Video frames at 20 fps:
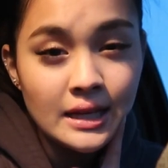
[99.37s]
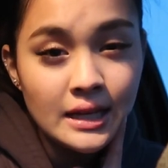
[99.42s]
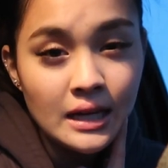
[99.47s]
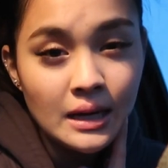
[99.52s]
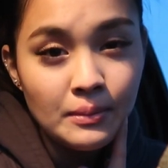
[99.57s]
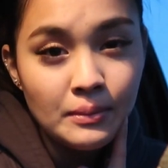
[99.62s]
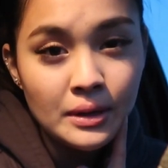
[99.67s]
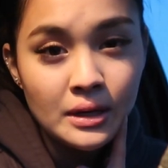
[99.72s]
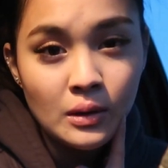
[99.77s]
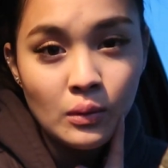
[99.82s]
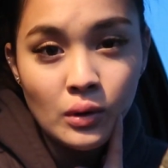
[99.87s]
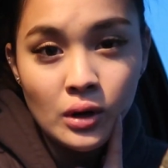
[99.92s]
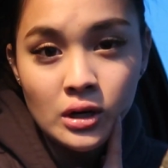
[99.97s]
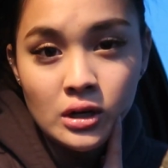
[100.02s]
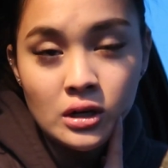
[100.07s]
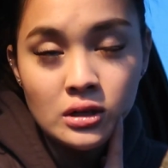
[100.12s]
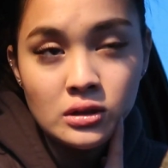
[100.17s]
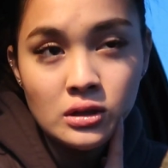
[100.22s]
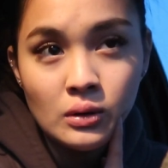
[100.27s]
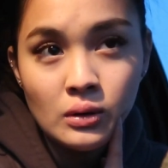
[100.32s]
think I'm gonna
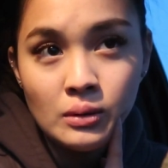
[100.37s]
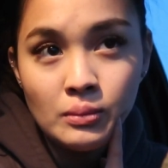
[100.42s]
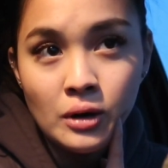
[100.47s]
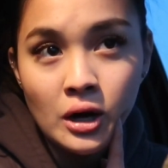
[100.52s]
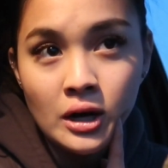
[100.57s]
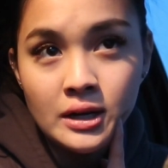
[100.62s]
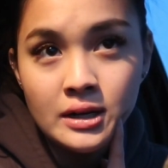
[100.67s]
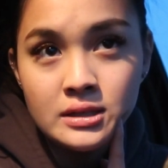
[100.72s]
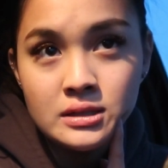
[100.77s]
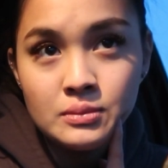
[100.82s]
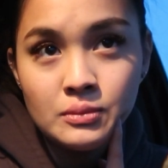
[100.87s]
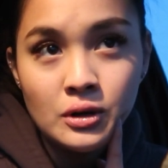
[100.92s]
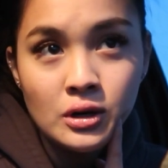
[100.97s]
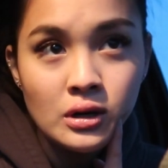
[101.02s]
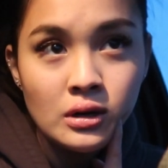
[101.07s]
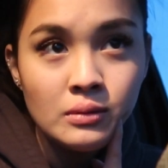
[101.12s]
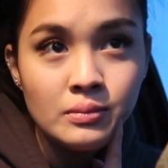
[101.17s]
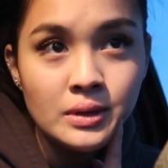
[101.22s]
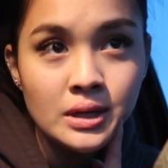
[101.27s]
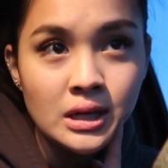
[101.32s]
work on lower body
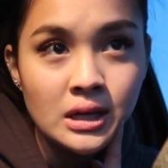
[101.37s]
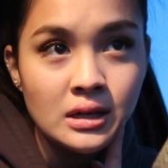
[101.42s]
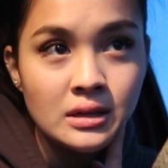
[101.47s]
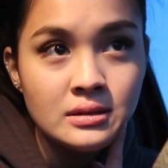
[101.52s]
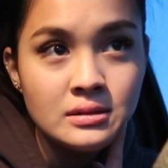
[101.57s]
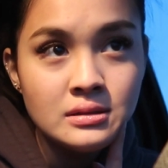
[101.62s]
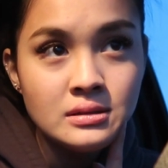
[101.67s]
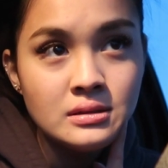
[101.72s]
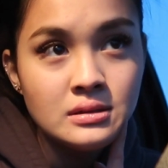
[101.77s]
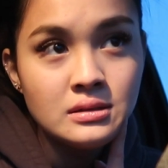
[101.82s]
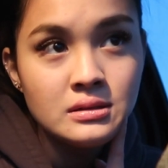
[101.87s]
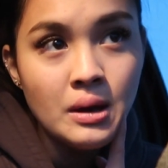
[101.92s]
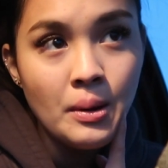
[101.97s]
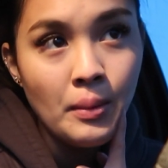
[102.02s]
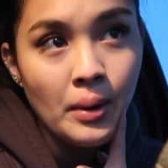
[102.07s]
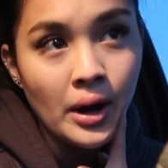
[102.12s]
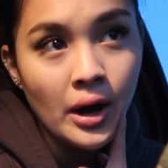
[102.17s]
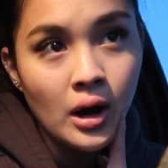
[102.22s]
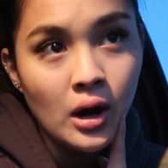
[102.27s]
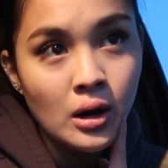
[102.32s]
tomorrow because
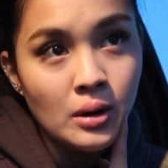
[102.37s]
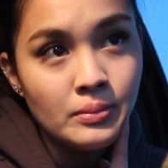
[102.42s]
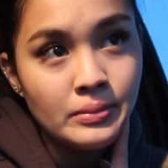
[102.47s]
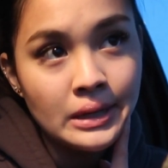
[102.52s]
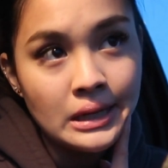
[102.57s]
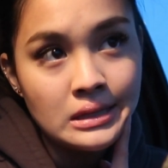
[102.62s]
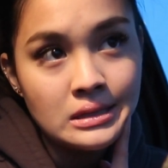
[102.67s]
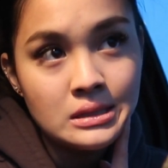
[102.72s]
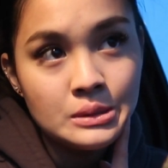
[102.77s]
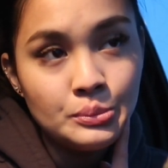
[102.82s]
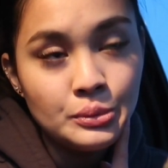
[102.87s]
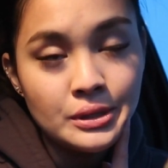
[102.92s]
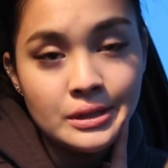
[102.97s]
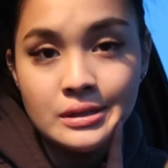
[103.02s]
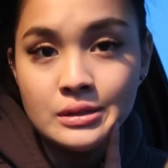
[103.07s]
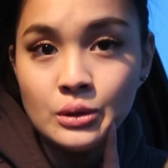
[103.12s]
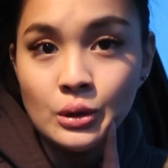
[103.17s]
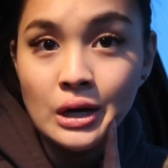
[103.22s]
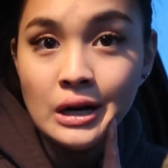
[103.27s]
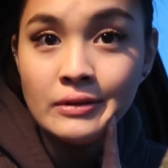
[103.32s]
my arm gets
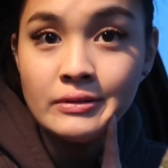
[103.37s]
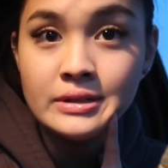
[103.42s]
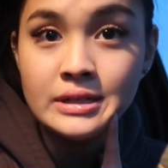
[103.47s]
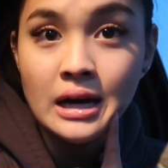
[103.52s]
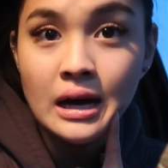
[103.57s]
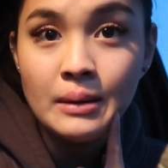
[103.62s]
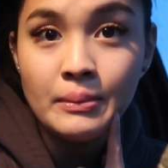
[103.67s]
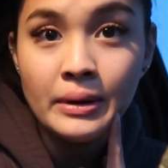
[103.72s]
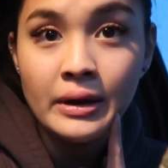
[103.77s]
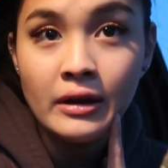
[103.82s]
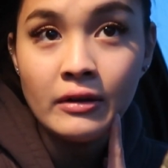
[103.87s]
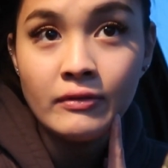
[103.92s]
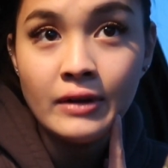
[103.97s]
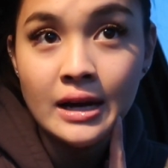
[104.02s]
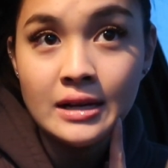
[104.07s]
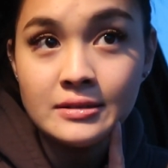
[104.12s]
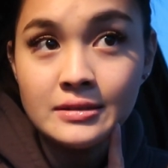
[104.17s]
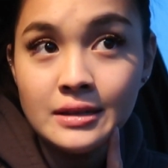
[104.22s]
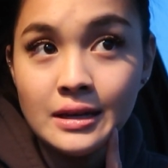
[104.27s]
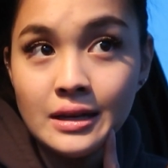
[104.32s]
pretty sore every time I get
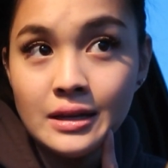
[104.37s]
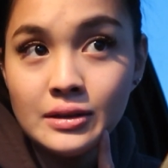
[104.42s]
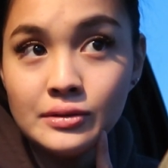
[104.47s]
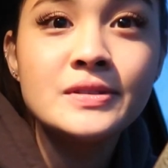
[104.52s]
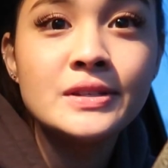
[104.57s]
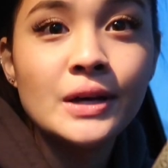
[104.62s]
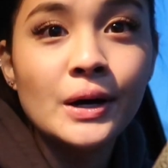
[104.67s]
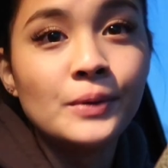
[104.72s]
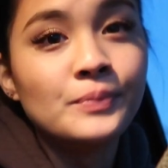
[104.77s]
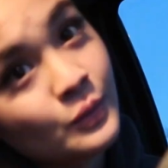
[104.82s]
vaccinated. So